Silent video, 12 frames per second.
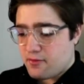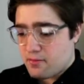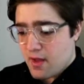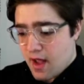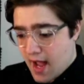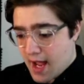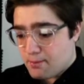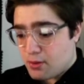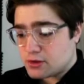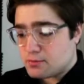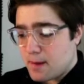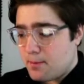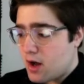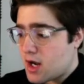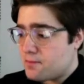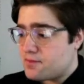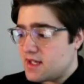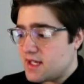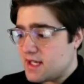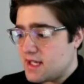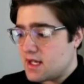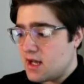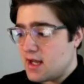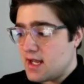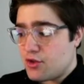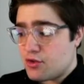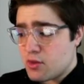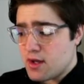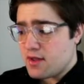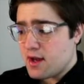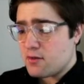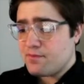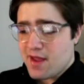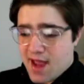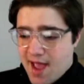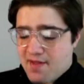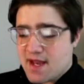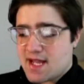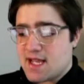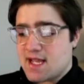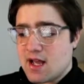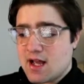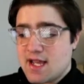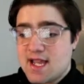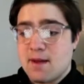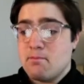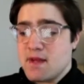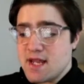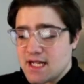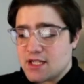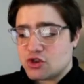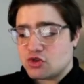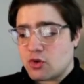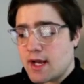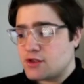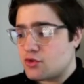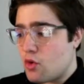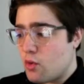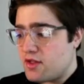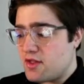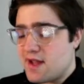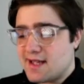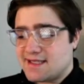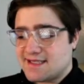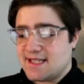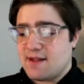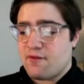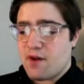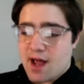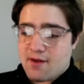I push my pawn up to e3 there, and then he immediately strikes with c5.